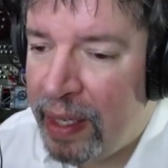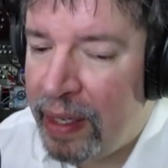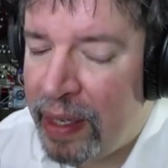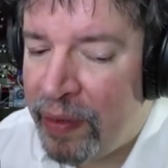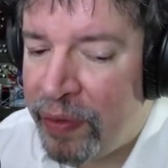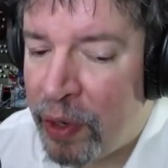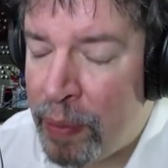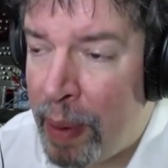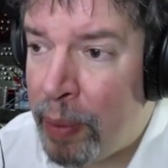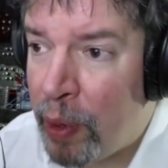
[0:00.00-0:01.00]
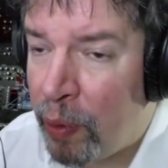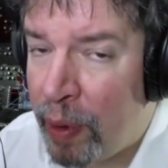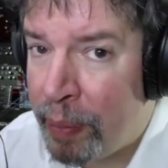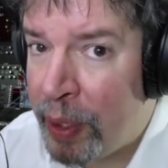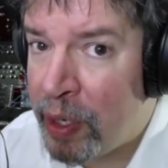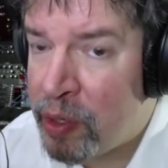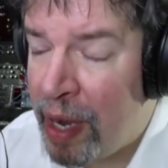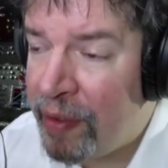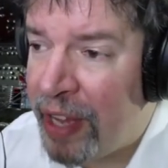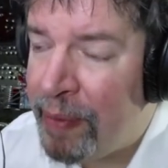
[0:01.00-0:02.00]
If you remember when Purist
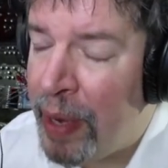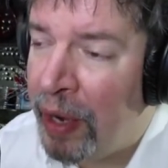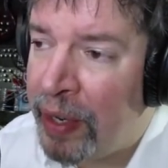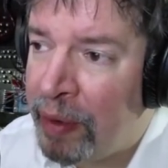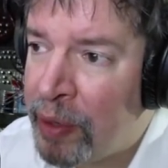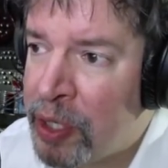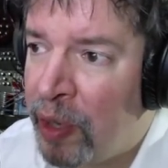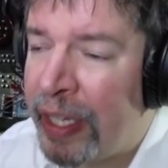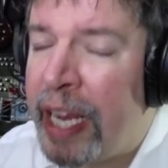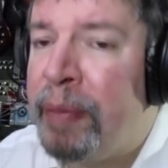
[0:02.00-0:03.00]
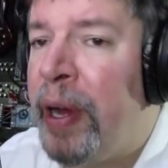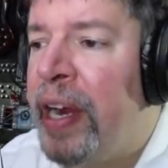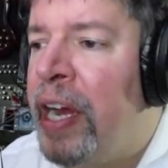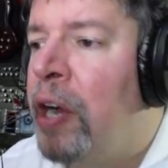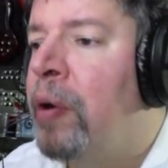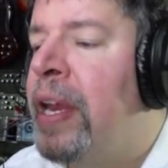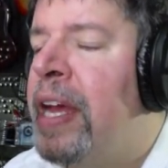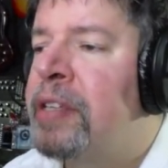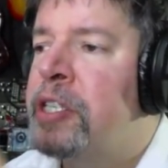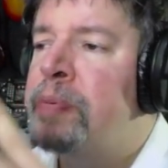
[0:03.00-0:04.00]
Drive came out, I was talking about how it
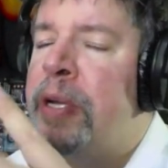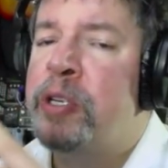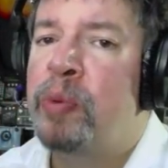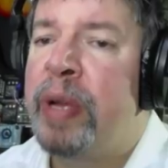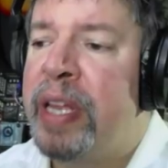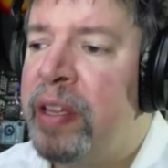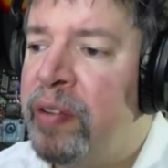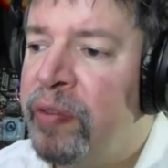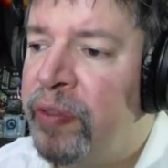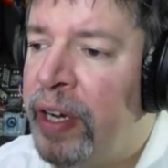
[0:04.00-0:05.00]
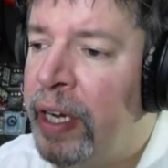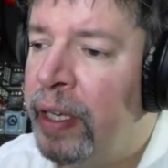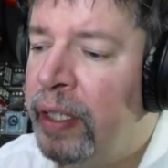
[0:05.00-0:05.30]
has a special way of uh,